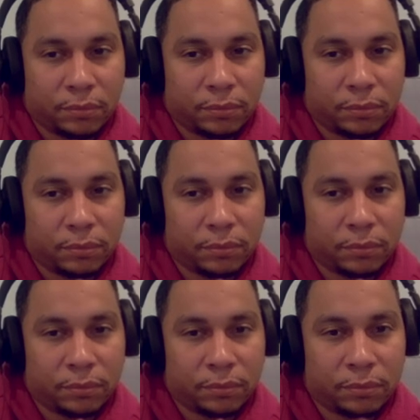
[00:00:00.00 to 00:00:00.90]

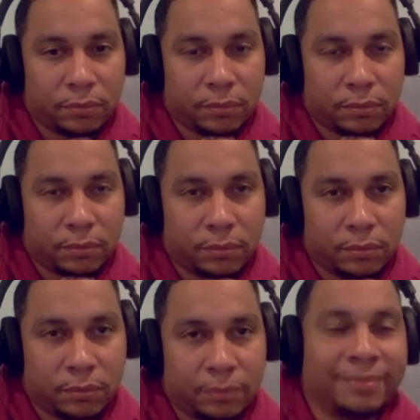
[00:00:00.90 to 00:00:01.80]

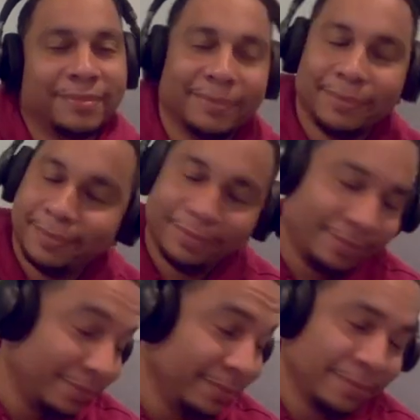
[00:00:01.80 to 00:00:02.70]

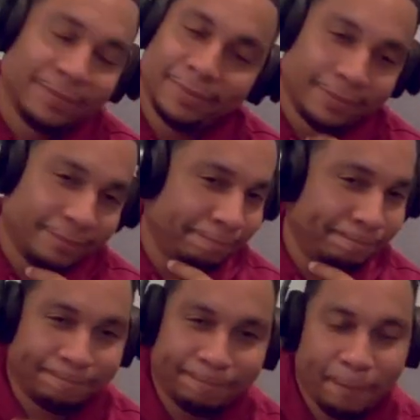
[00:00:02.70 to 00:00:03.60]

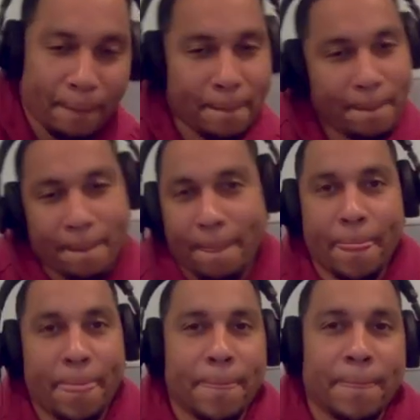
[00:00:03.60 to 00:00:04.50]

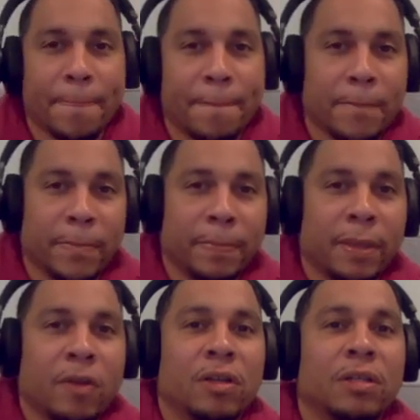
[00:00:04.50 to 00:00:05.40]

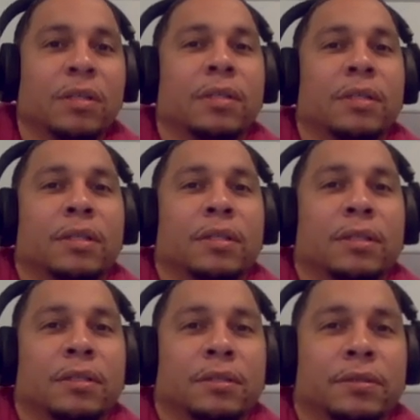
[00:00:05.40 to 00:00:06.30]

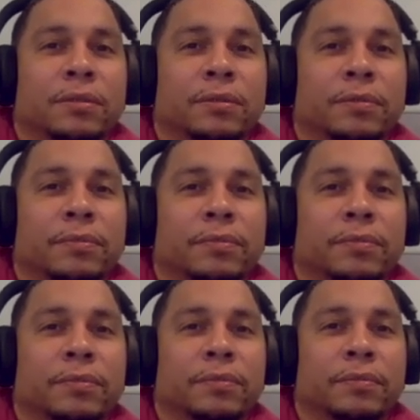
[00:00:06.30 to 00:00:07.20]

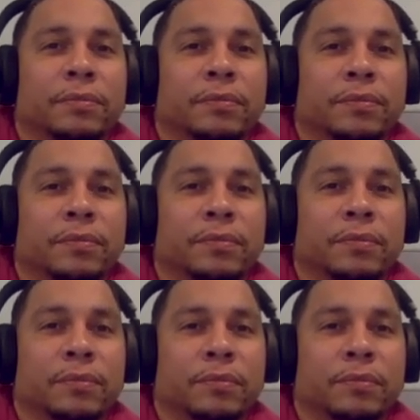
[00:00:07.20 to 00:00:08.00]
(not speaking)